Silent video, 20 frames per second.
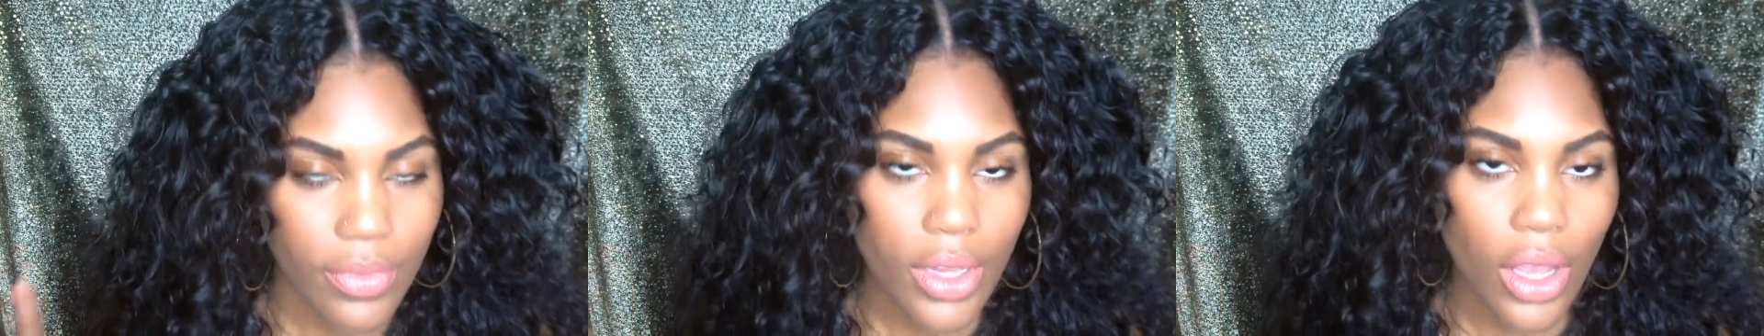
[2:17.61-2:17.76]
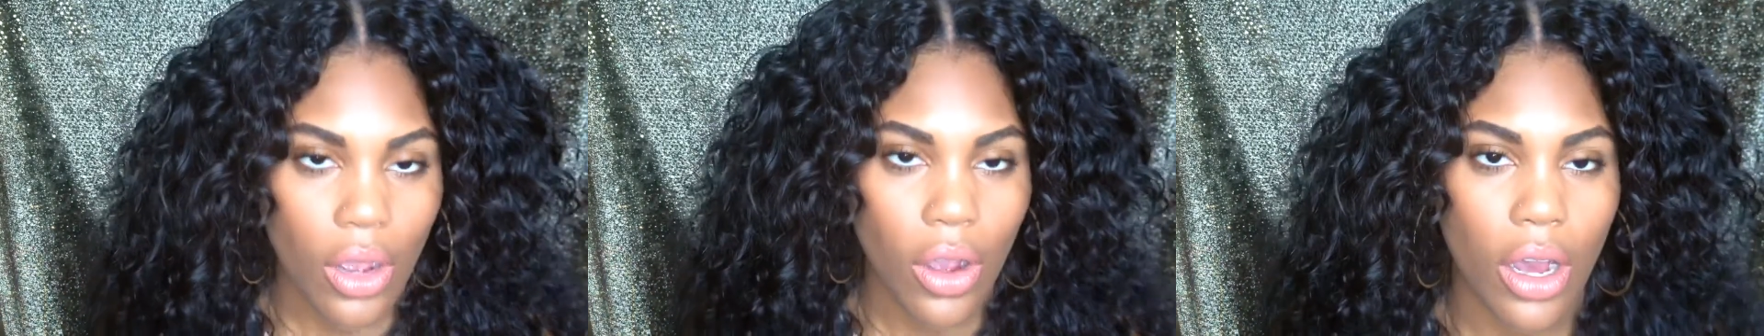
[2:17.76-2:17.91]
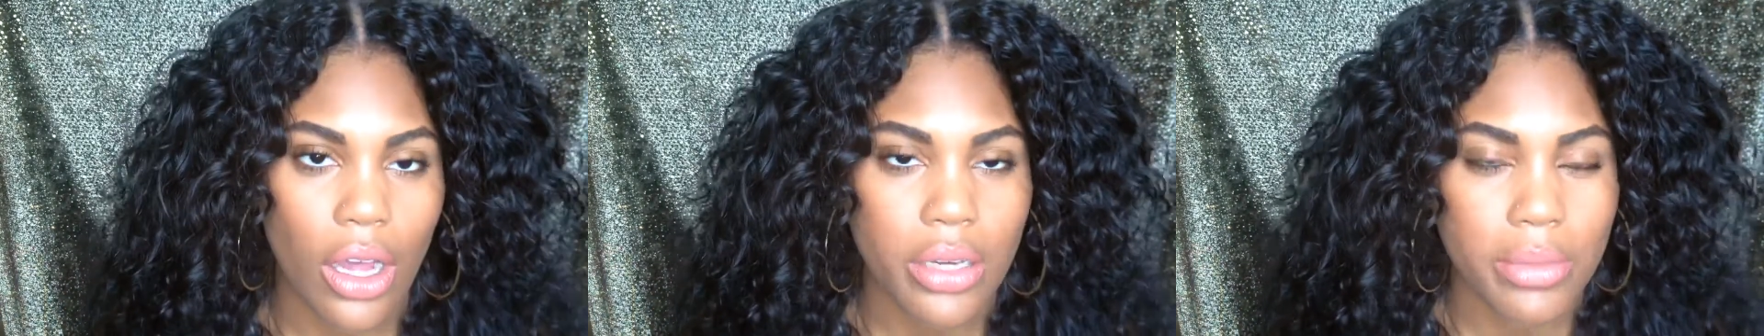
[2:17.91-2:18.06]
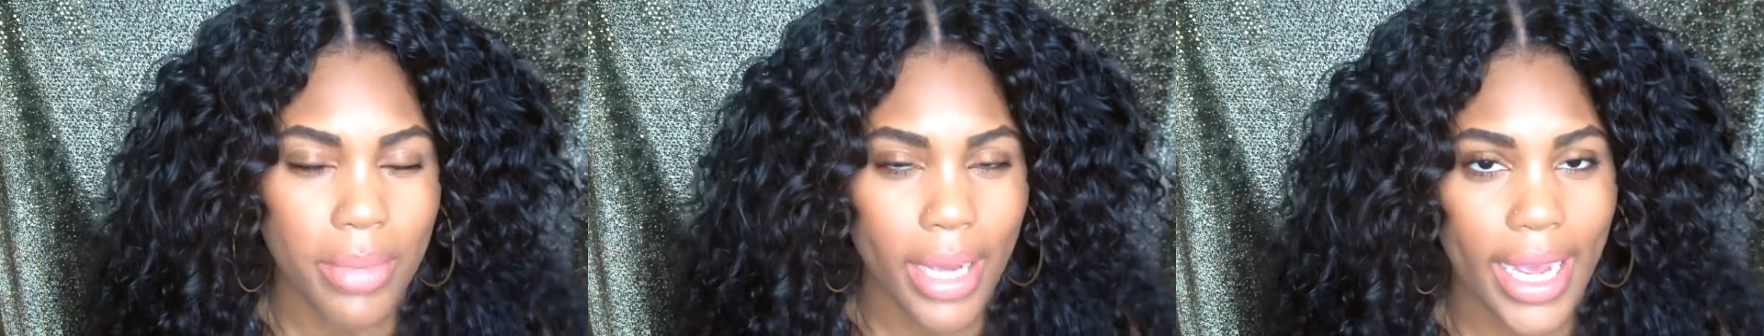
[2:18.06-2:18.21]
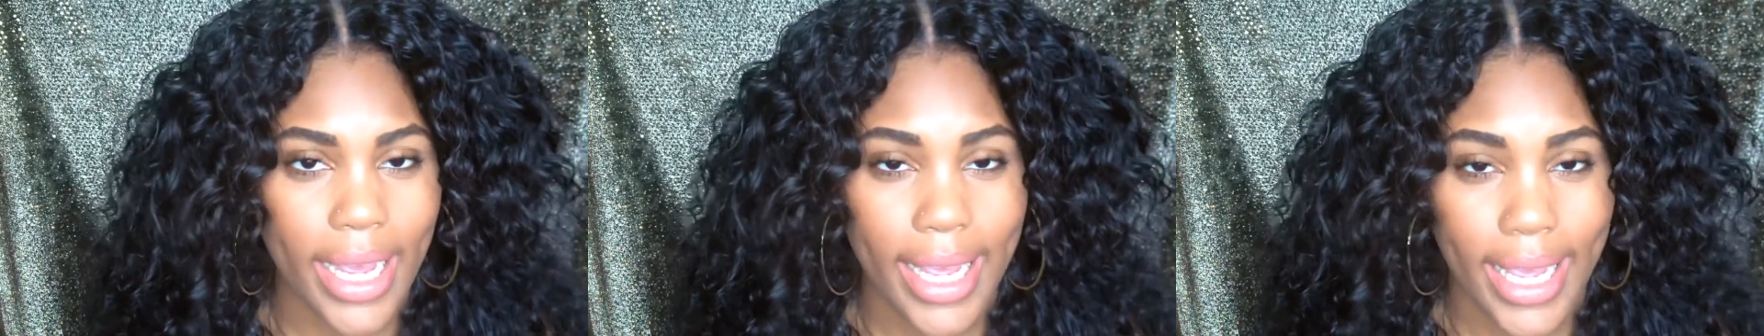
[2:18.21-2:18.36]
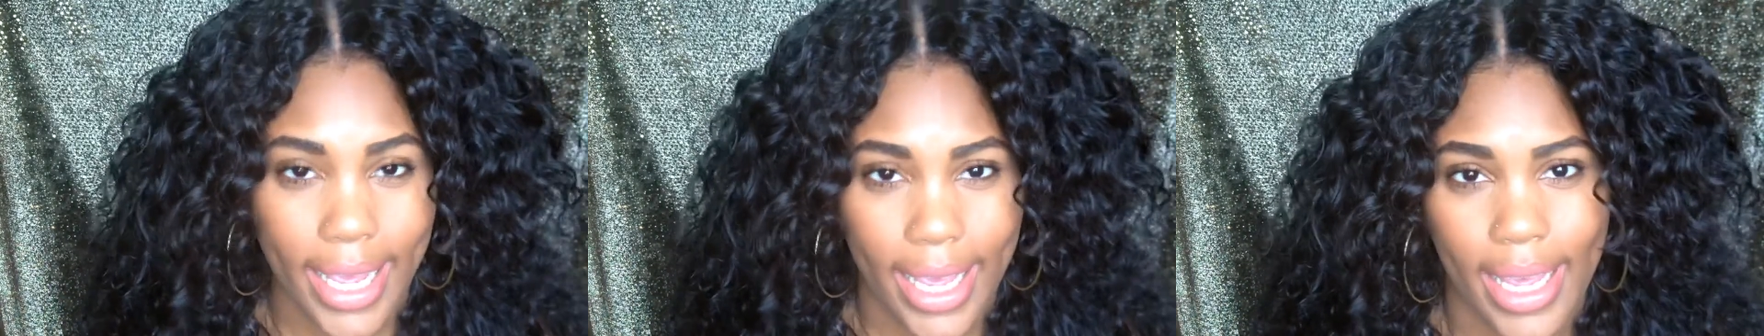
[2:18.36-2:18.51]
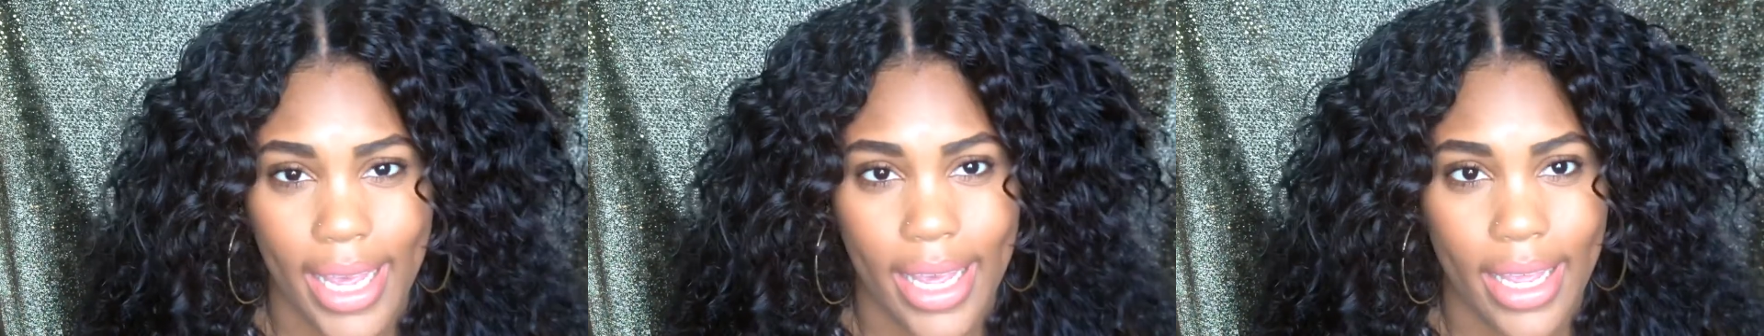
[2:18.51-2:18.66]
on my
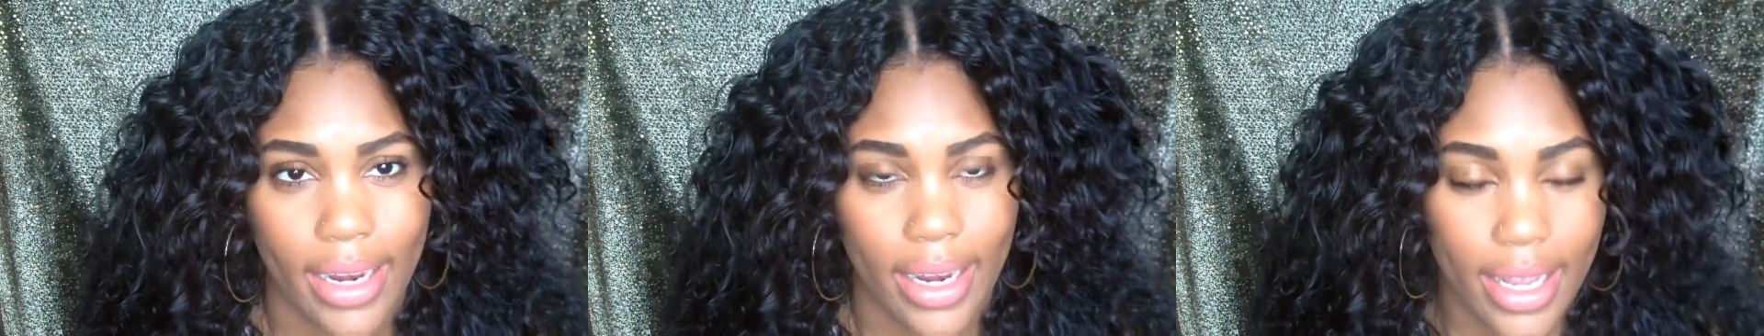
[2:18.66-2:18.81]
head.